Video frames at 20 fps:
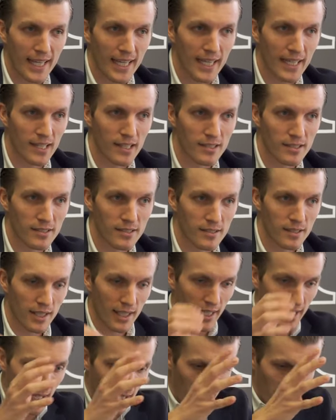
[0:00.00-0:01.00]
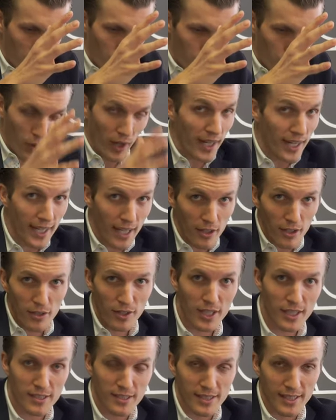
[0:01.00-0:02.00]
is right now you
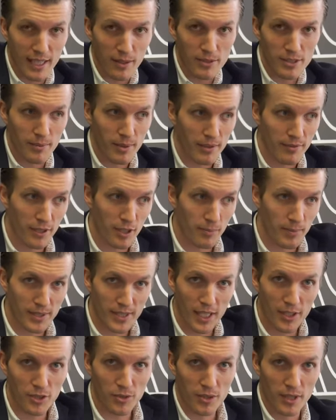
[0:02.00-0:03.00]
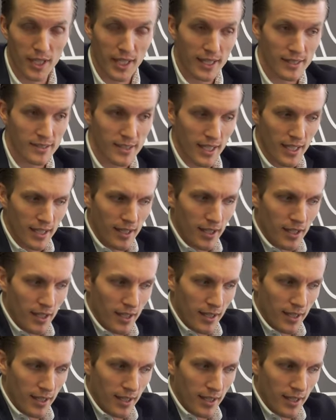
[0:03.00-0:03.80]
need to sit down with somebody if they're a potential client and say,